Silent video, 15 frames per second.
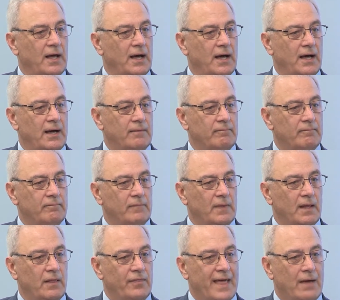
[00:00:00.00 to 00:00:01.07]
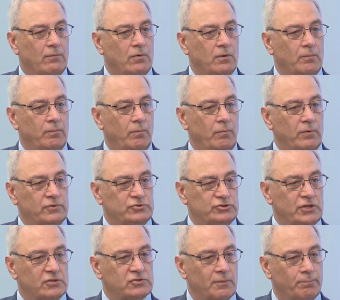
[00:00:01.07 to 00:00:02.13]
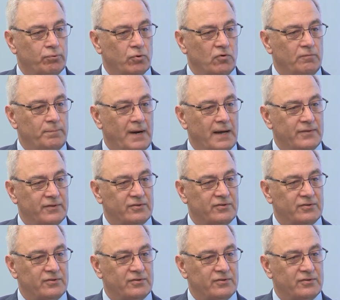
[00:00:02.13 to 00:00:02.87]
That was just approved by the